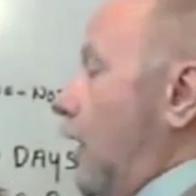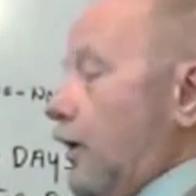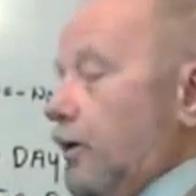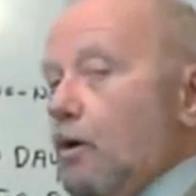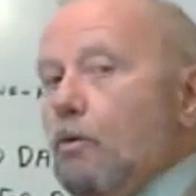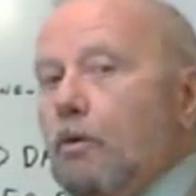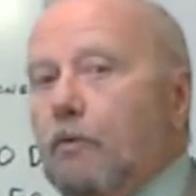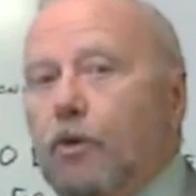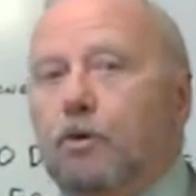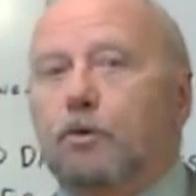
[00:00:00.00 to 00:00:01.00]
Don't
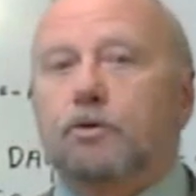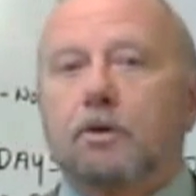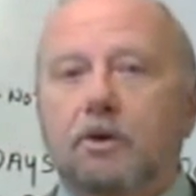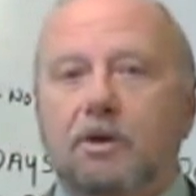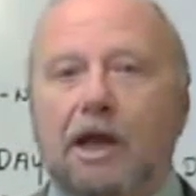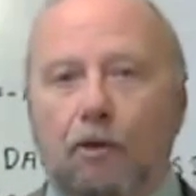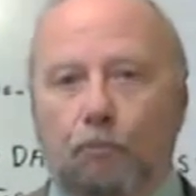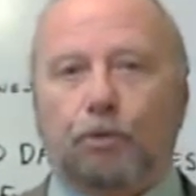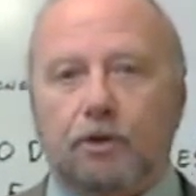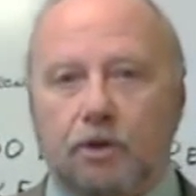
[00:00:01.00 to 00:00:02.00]
use
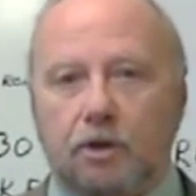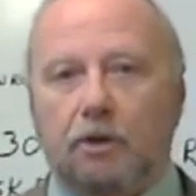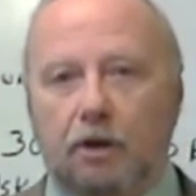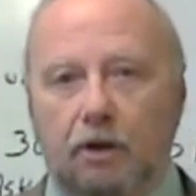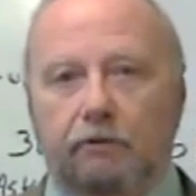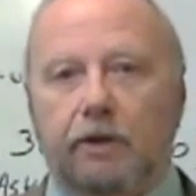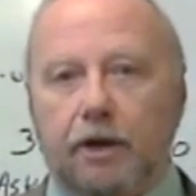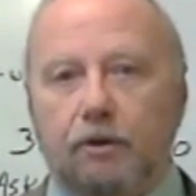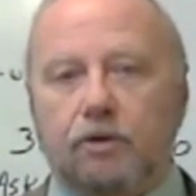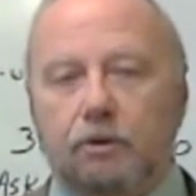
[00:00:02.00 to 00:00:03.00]
templates in your
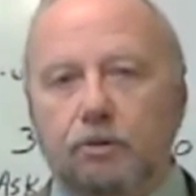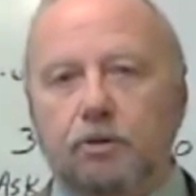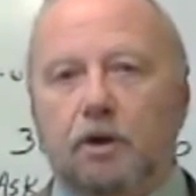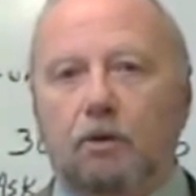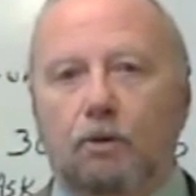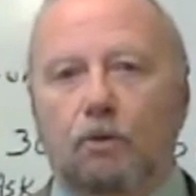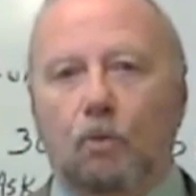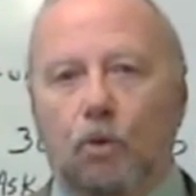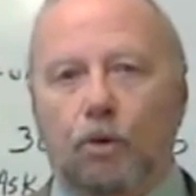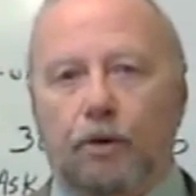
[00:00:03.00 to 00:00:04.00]
letters. Use your own
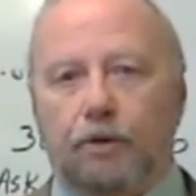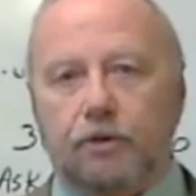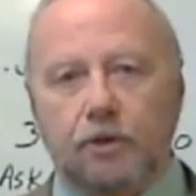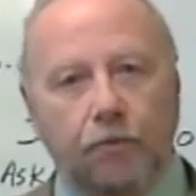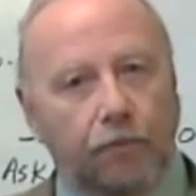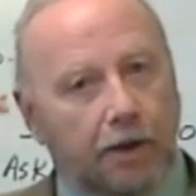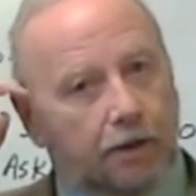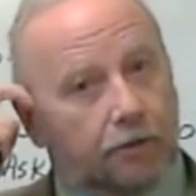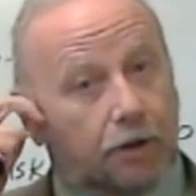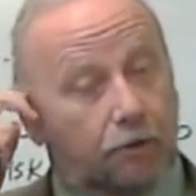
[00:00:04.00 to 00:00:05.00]
words.
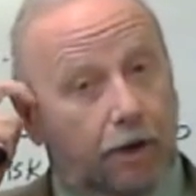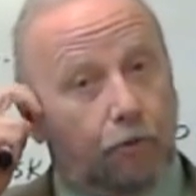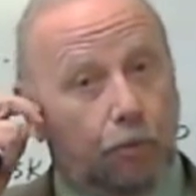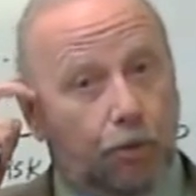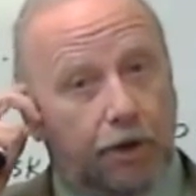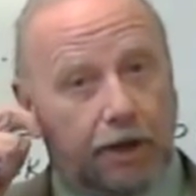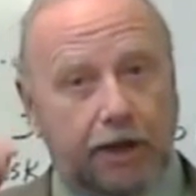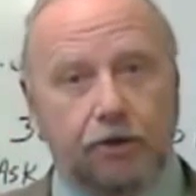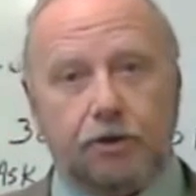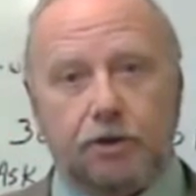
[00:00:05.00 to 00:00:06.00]
The credit reporting
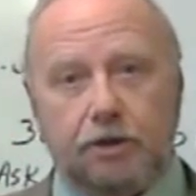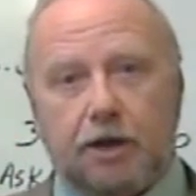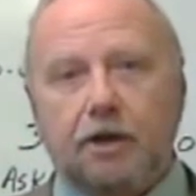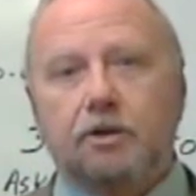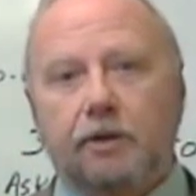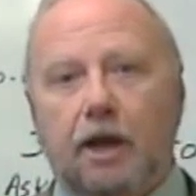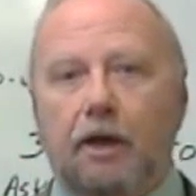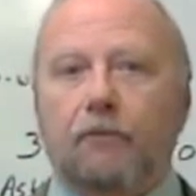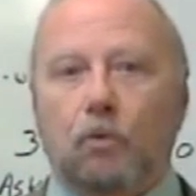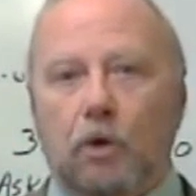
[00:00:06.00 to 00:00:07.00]
agencies actually
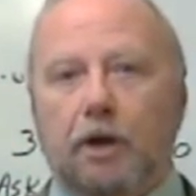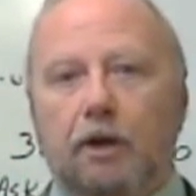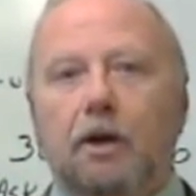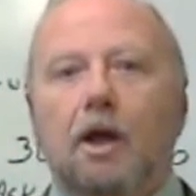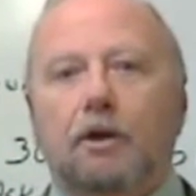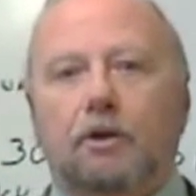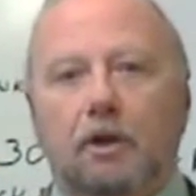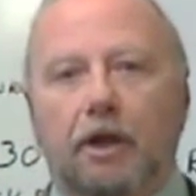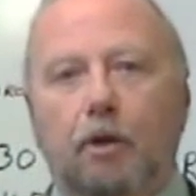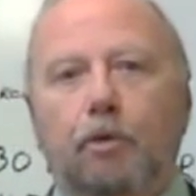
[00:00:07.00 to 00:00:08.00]
have a right to
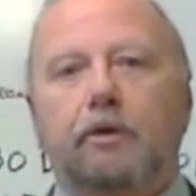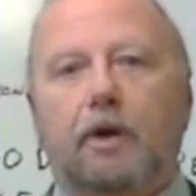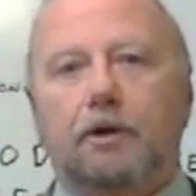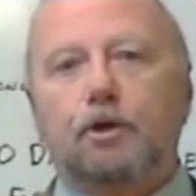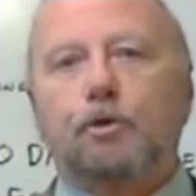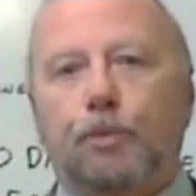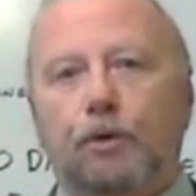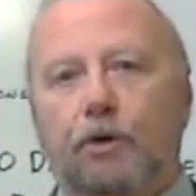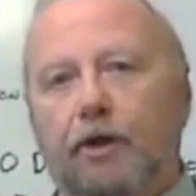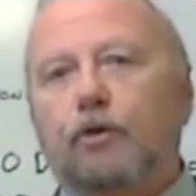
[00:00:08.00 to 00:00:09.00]
label a
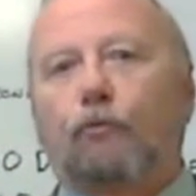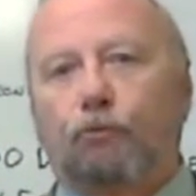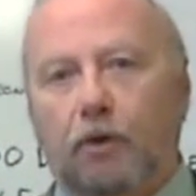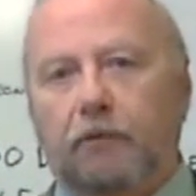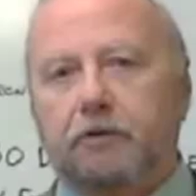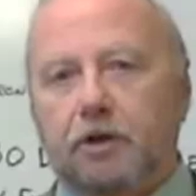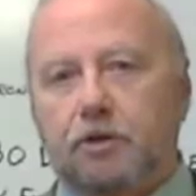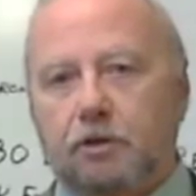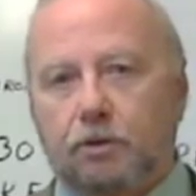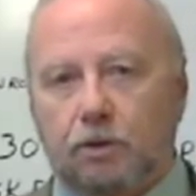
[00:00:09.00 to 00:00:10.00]
dispute as frivolous
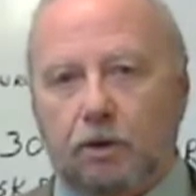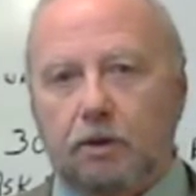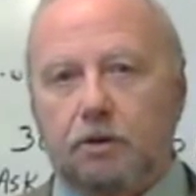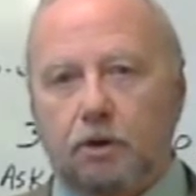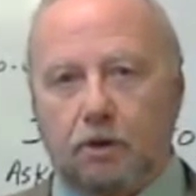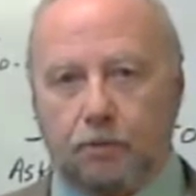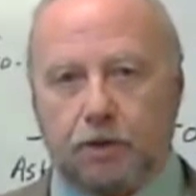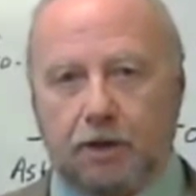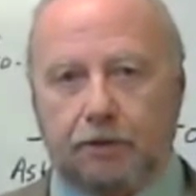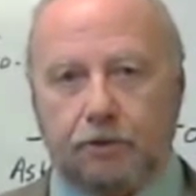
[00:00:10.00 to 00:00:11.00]
in certain
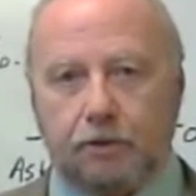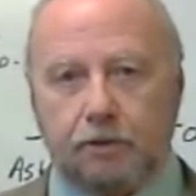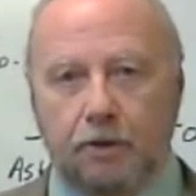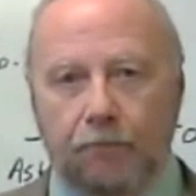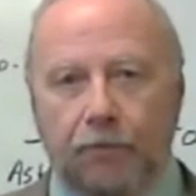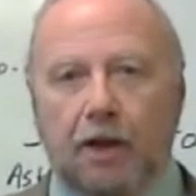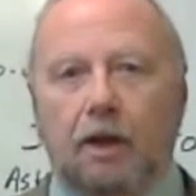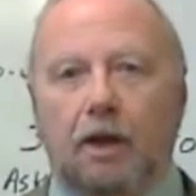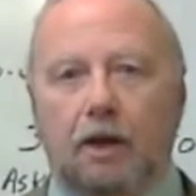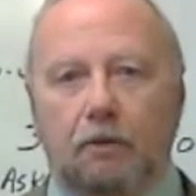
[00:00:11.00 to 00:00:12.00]
circumstances.
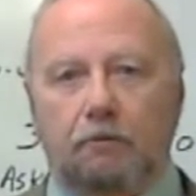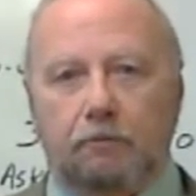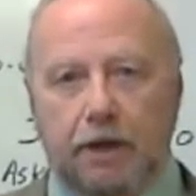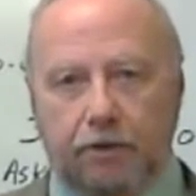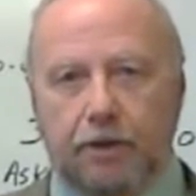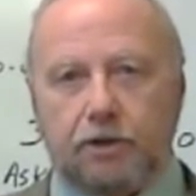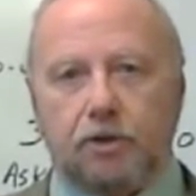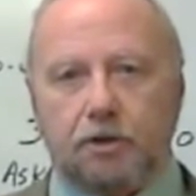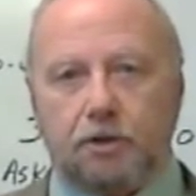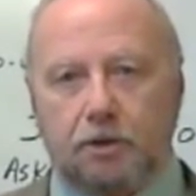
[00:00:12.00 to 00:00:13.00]
And a letter that's
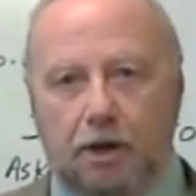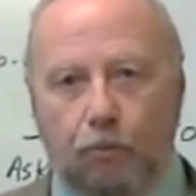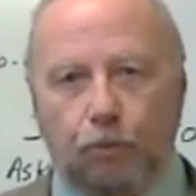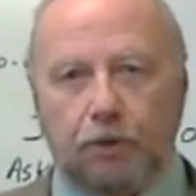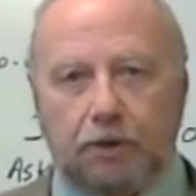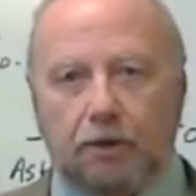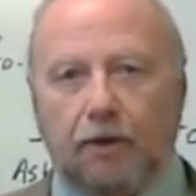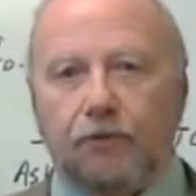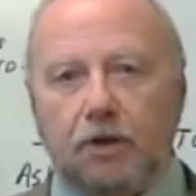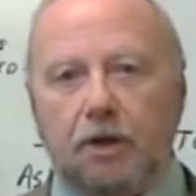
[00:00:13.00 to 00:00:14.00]
just a template that
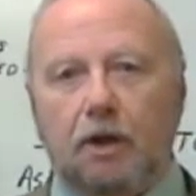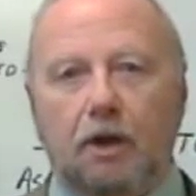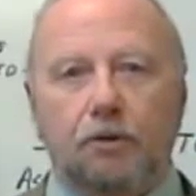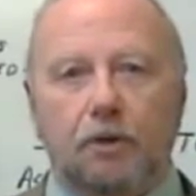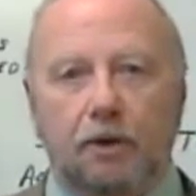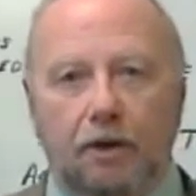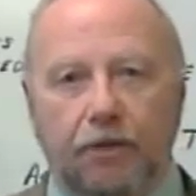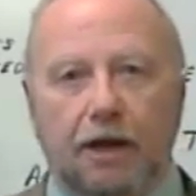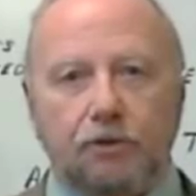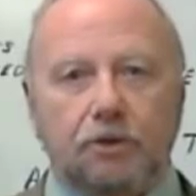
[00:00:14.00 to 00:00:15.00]
they've seen 100 and
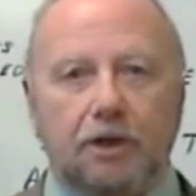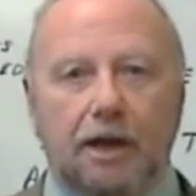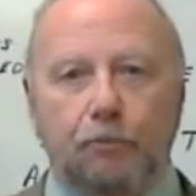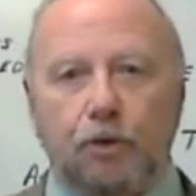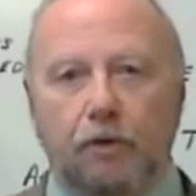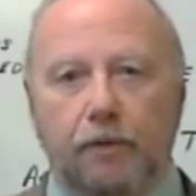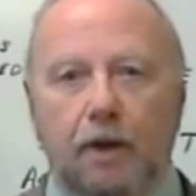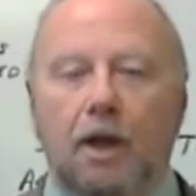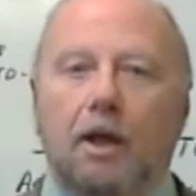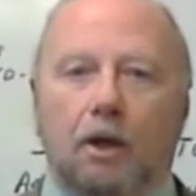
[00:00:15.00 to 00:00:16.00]
1,000 times over
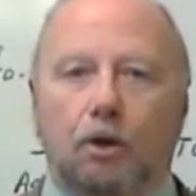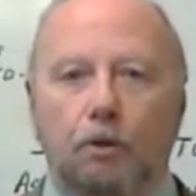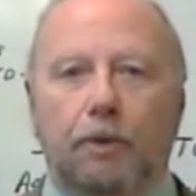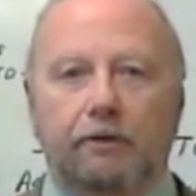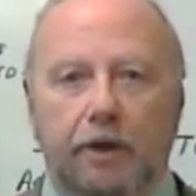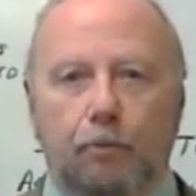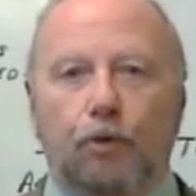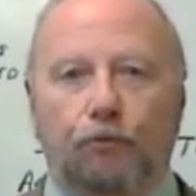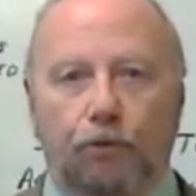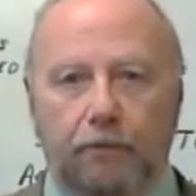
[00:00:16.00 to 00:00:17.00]
could be
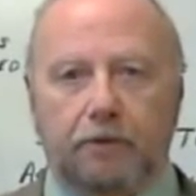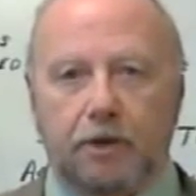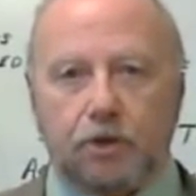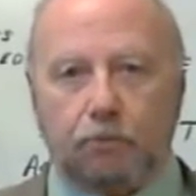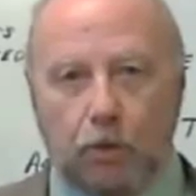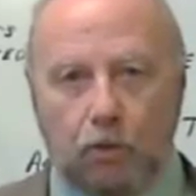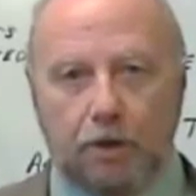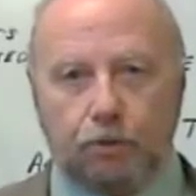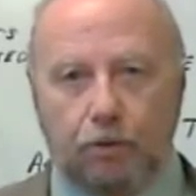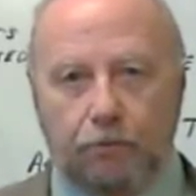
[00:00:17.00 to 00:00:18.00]
labeled frivolous, and we
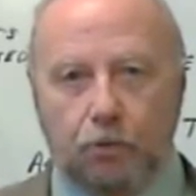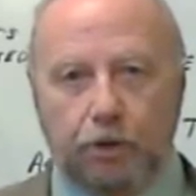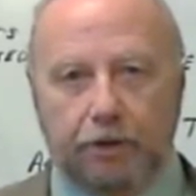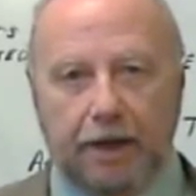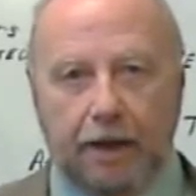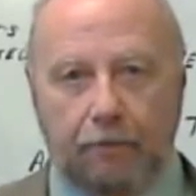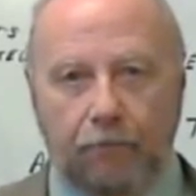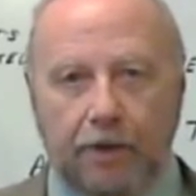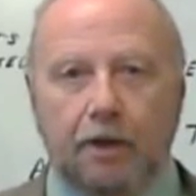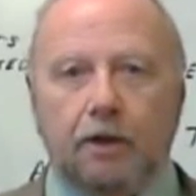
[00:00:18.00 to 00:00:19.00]
want to avoid that.
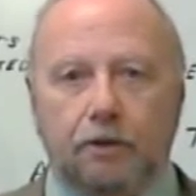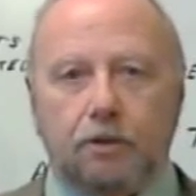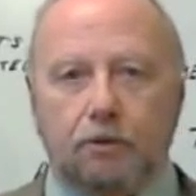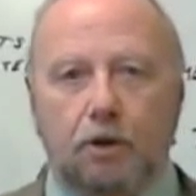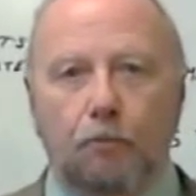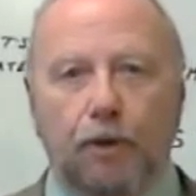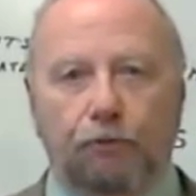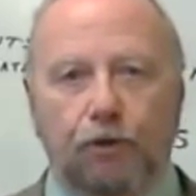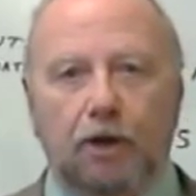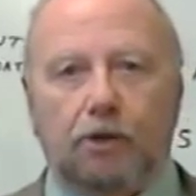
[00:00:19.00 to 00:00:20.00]
So don't be
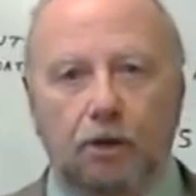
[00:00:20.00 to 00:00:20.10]
afraid to